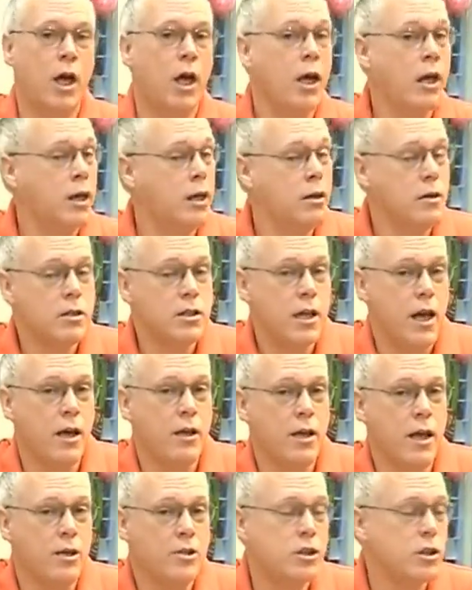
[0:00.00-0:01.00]
Here in
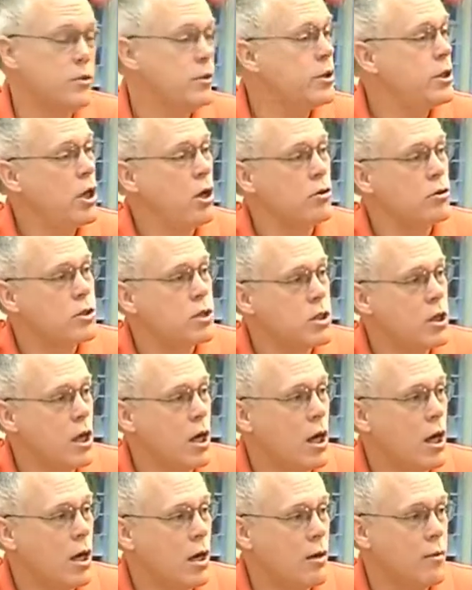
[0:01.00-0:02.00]
town, actually, we don't,
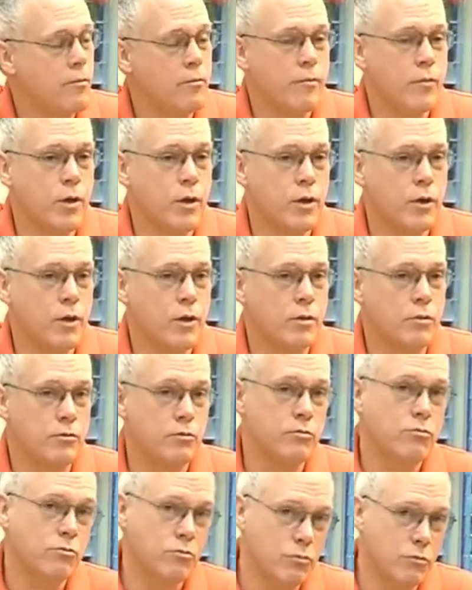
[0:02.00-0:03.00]
um, or in,
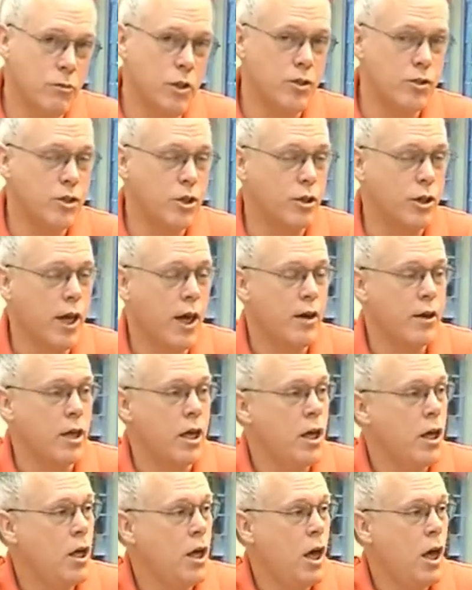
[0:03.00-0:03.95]
in Steele County.